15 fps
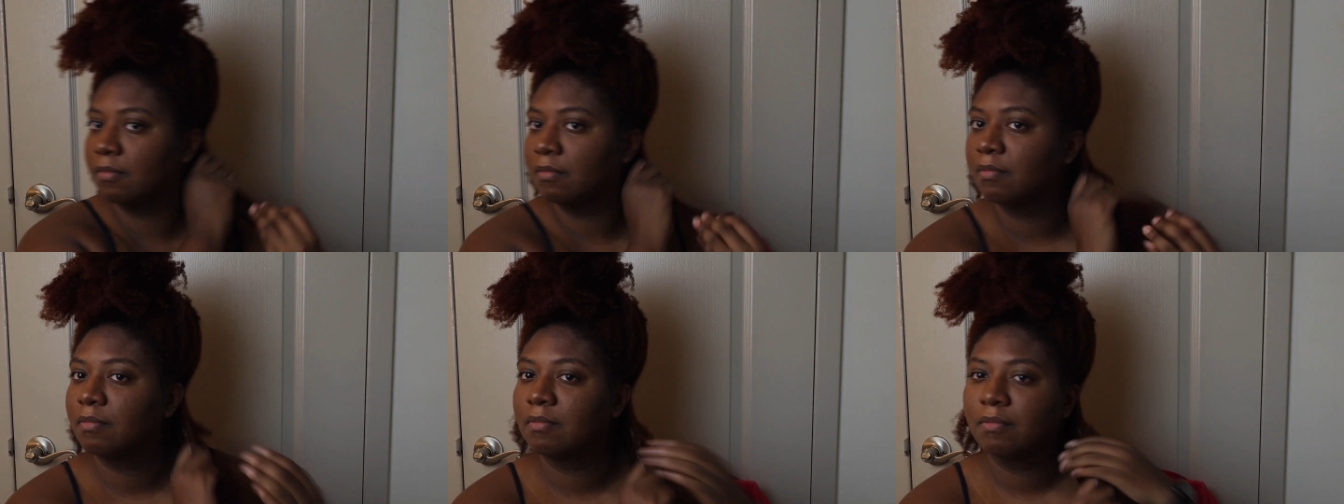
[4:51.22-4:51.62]

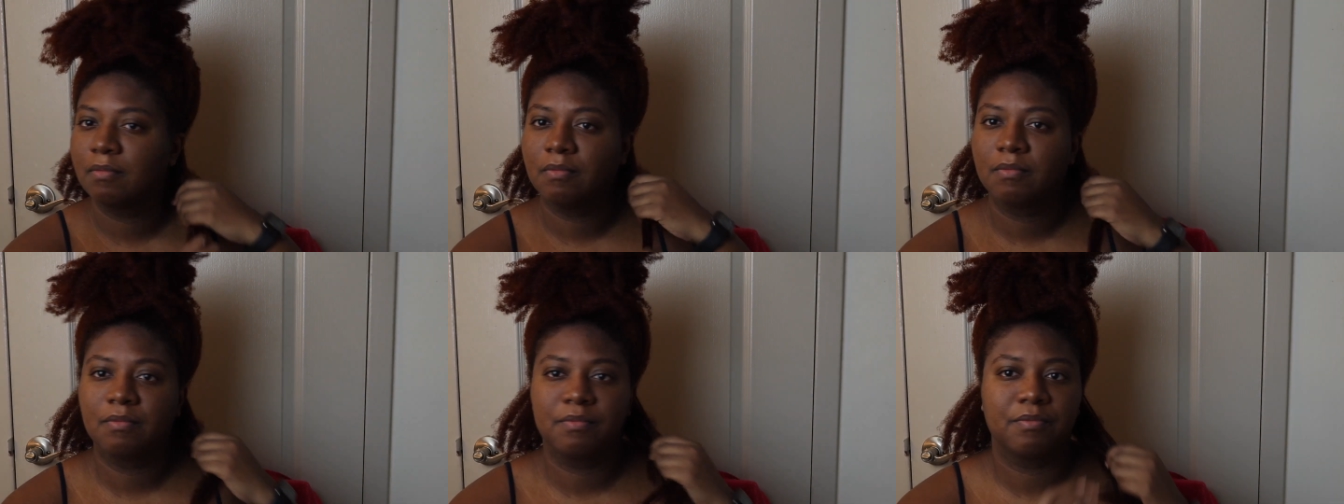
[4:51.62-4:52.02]
Scream and
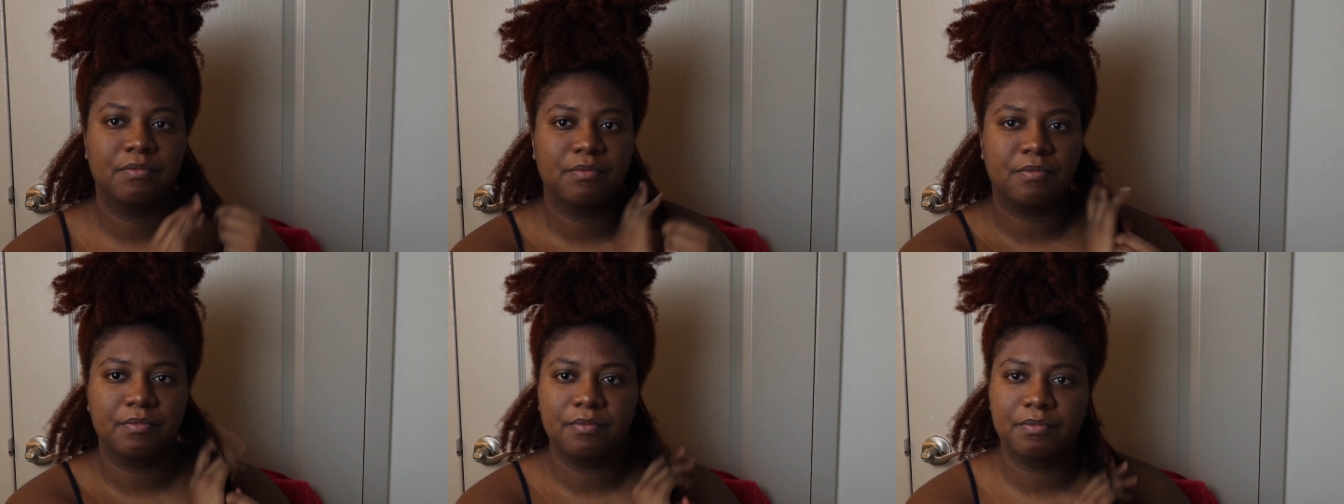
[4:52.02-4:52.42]
Shout
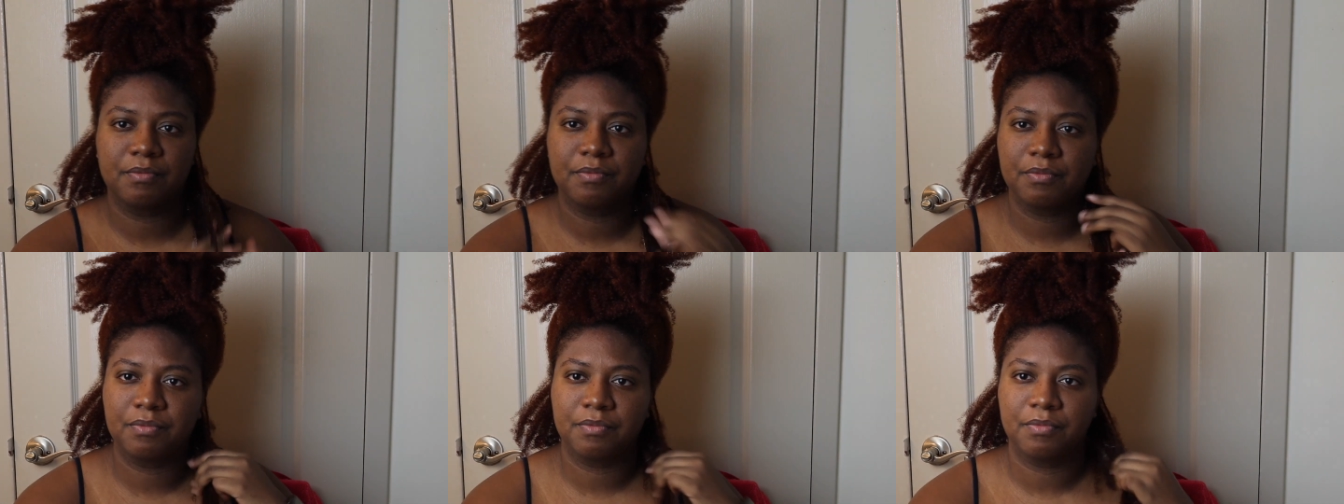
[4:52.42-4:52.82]
cream.
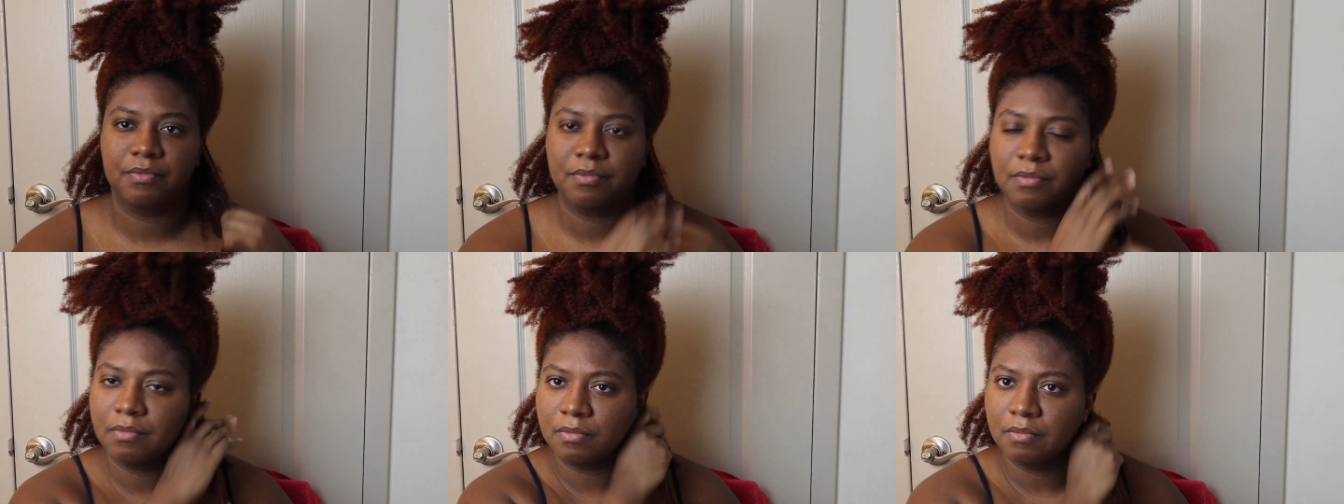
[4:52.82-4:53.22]
I
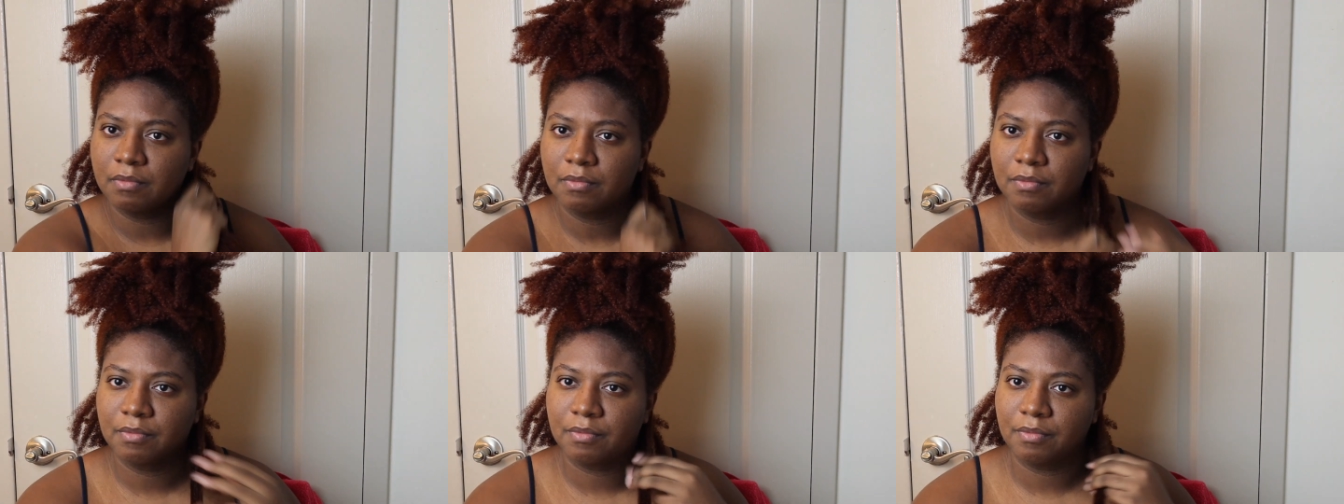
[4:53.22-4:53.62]
use it
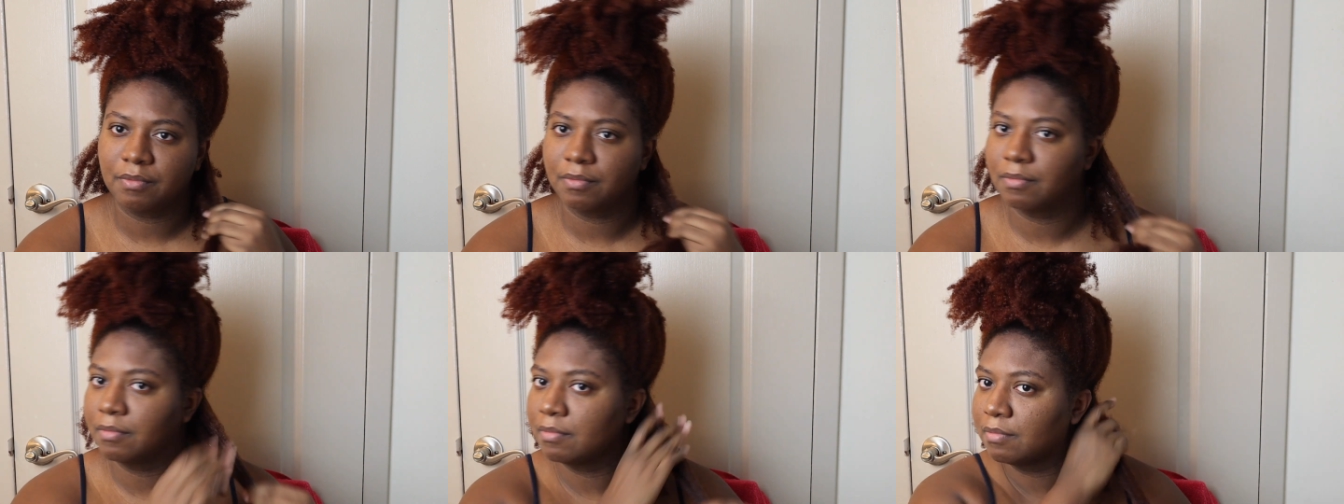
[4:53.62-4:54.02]

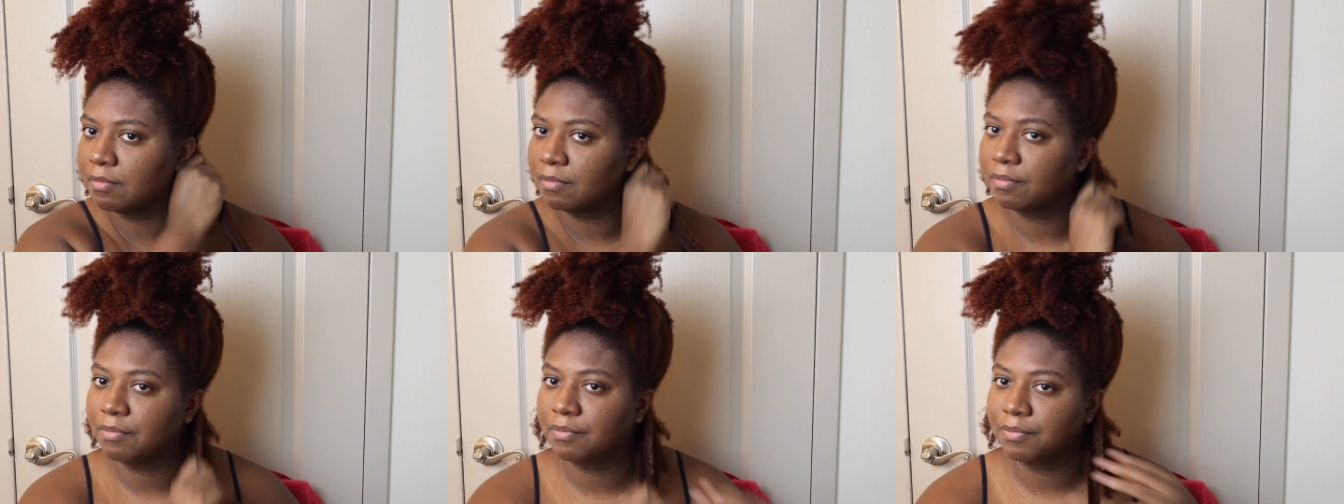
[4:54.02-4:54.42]
all the
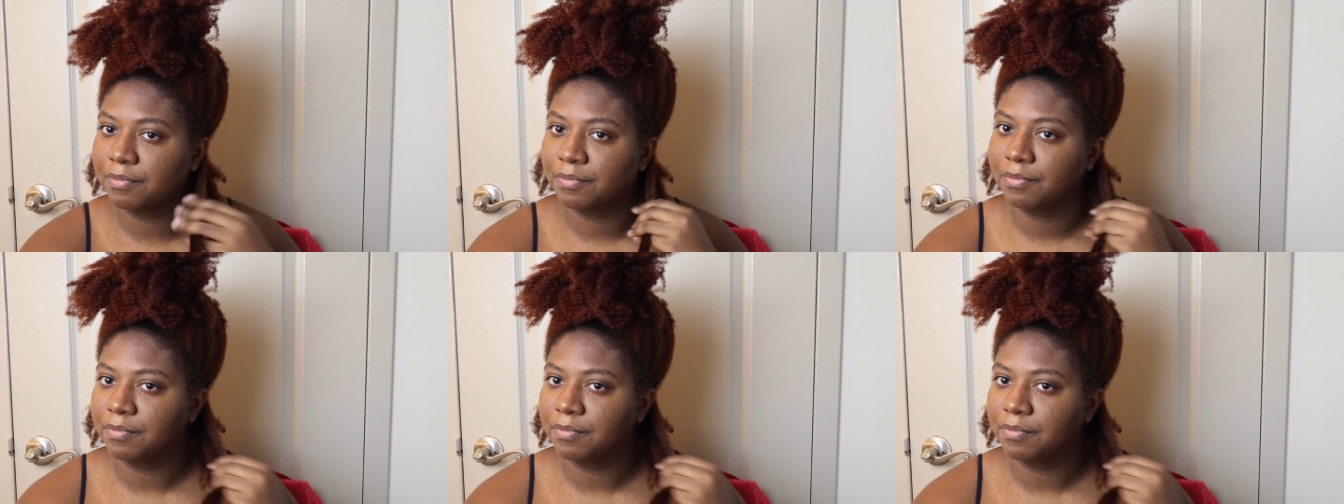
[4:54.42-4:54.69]
time.